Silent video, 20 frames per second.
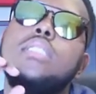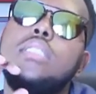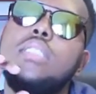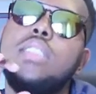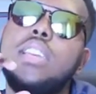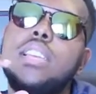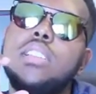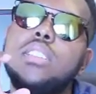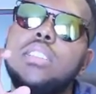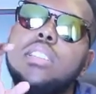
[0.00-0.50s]

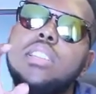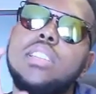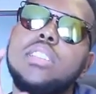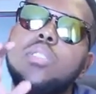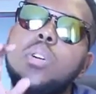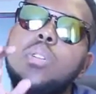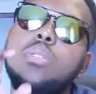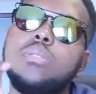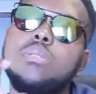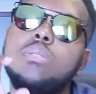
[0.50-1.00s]
there's
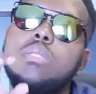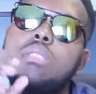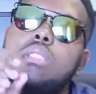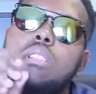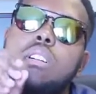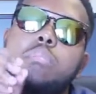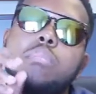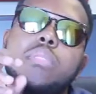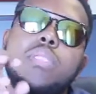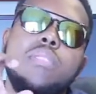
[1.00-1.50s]

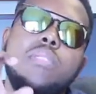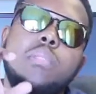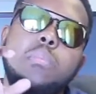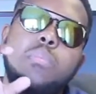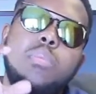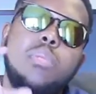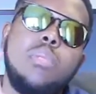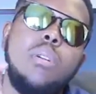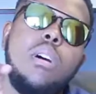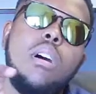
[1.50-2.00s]
also a bit of a
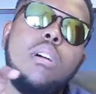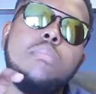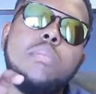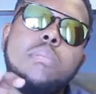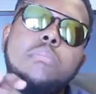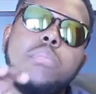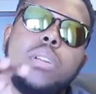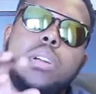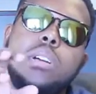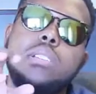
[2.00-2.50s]

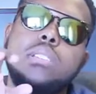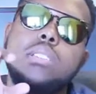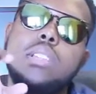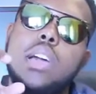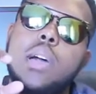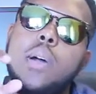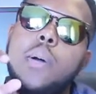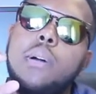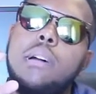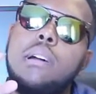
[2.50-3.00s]
problem, because
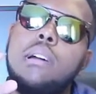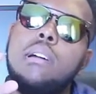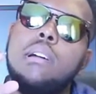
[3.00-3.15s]
now